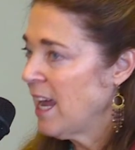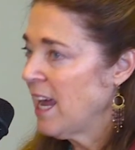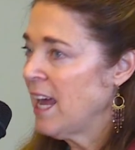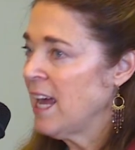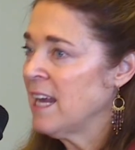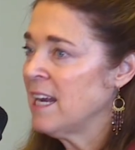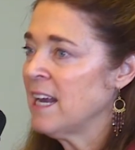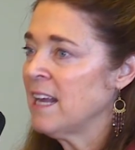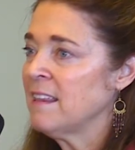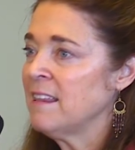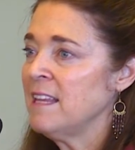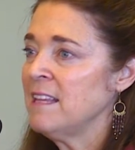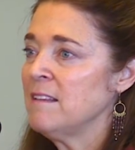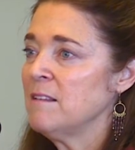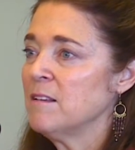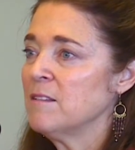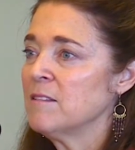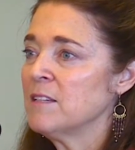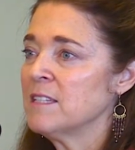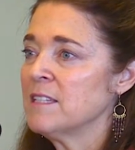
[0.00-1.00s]
And I think
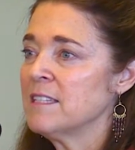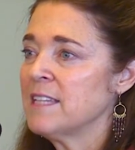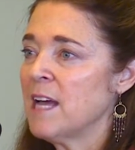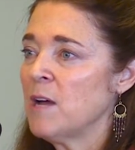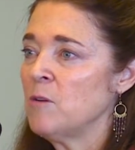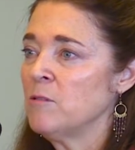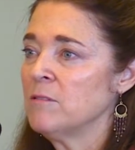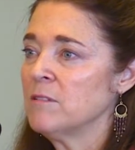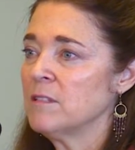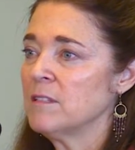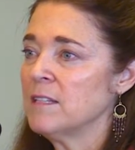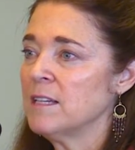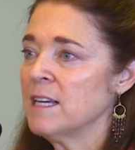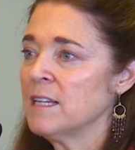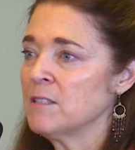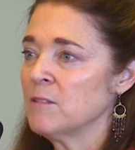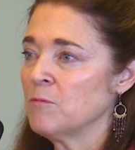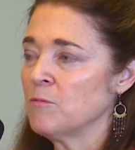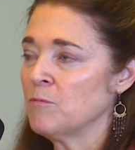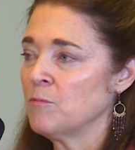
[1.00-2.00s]
the South as